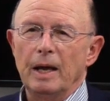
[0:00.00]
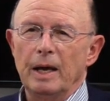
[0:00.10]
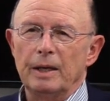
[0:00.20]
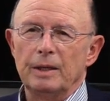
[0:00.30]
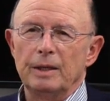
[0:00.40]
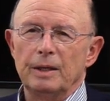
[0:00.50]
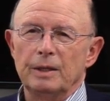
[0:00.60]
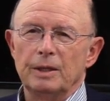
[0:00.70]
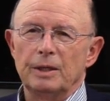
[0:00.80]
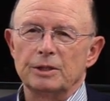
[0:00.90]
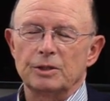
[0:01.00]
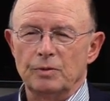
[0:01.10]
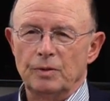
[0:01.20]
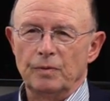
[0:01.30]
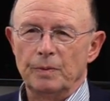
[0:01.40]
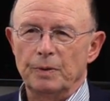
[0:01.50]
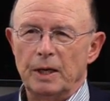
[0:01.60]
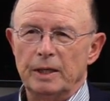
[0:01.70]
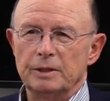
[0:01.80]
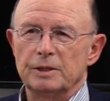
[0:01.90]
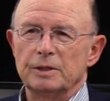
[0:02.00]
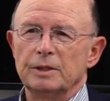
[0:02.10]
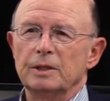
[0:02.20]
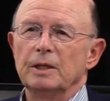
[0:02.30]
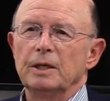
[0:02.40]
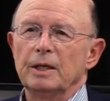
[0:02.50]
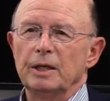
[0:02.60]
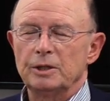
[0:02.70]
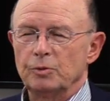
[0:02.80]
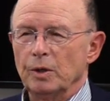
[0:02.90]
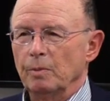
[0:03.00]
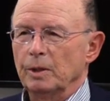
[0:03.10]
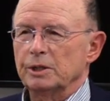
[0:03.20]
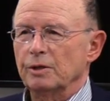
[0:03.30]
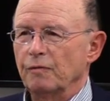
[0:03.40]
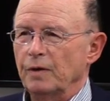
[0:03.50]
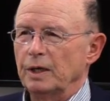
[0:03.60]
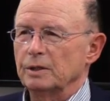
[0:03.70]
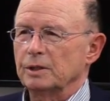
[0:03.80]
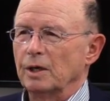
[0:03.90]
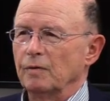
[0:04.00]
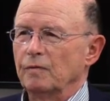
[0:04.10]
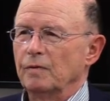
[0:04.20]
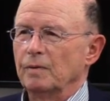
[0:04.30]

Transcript: And the student replies, Israel must defend itself.